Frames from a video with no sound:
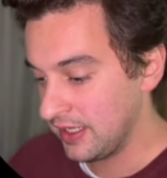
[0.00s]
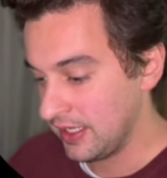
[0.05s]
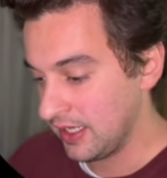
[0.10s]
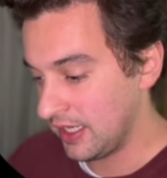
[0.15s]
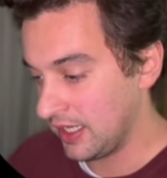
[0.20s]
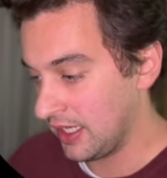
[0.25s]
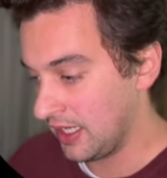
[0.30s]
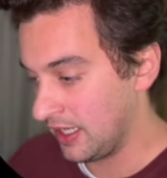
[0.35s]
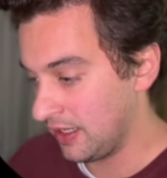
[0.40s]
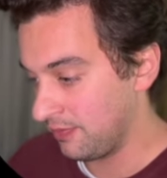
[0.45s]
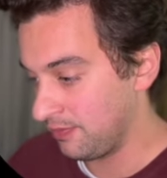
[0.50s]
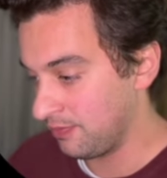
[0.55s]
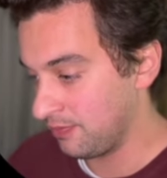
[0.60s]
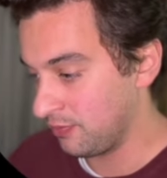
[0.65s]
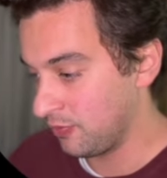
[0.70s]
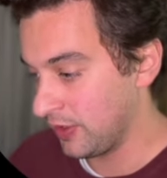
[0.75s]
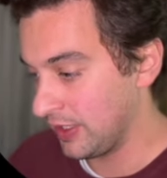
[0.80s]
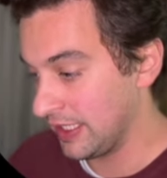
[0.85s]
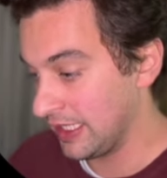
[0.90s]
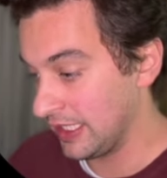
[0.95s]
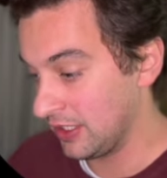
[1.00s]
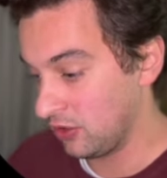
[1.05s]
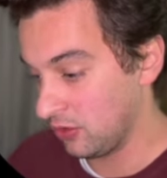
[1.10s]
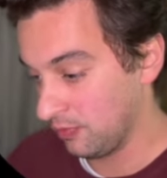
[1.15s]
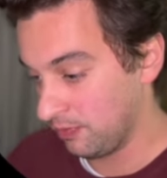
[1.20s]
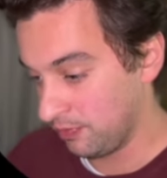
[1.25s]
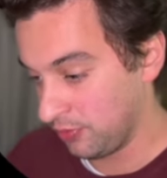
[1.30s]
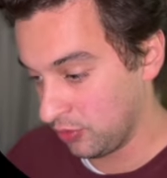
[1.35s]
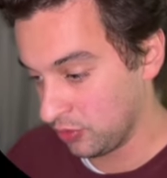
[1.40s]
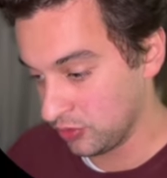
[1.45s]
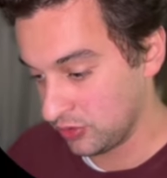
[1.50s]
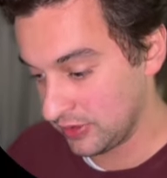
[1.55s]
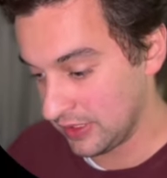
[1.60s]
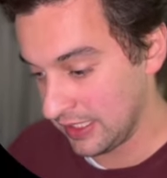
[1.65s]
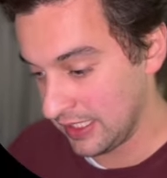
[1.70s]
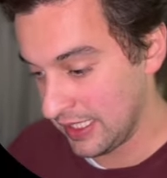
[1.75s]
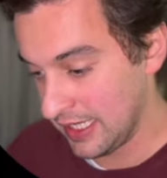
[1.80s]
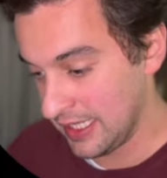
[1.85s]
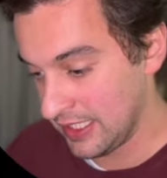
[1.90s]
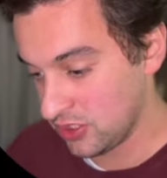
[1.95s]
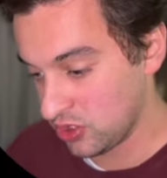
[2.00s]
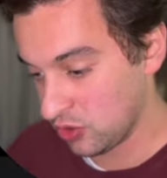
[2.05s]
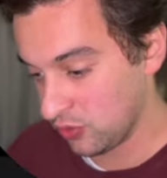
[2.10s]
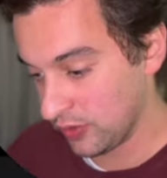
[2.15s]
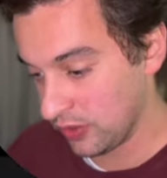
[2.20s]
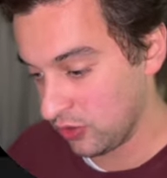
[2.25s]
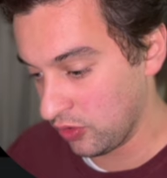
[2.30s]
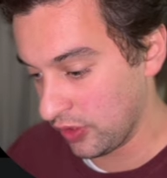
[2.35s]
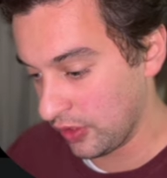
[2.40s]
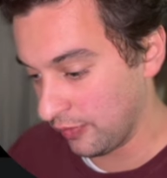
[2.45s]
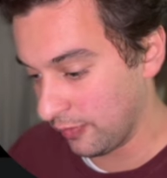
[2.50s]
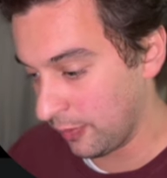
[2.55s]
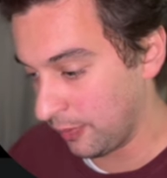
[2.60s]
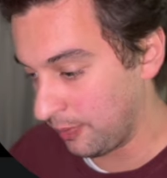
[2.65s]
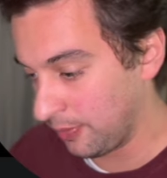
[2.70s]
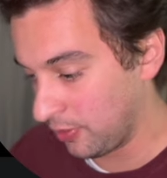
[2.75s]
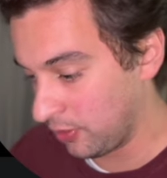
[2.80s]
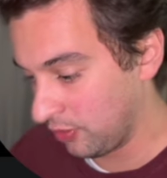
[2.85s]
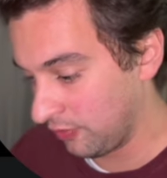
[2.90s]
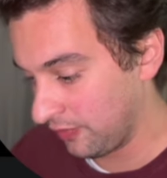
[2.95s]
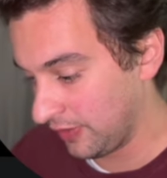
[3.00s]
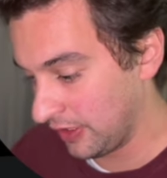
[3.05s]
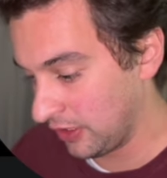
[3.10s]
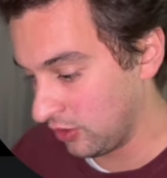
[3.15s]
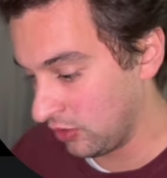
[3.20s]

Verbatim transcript: uh, we need to post the link. So we go on our profile